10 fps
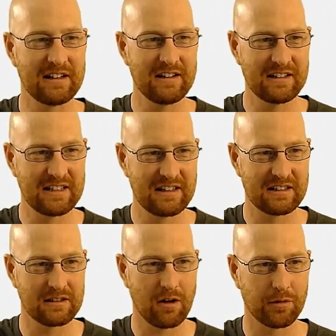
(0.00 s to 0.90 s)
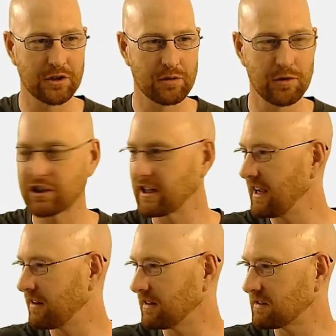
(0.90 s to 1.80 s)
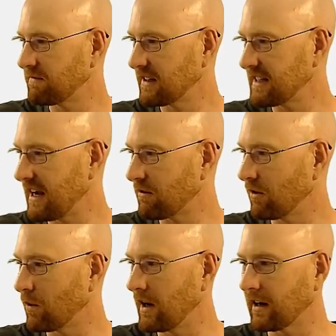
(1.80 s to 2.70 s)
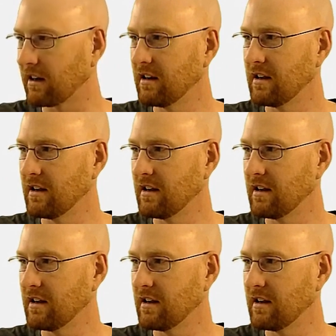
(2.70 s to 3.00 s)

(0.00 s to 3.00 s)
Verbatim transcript: and you can see this is all smushed together. Let's fix that real quick.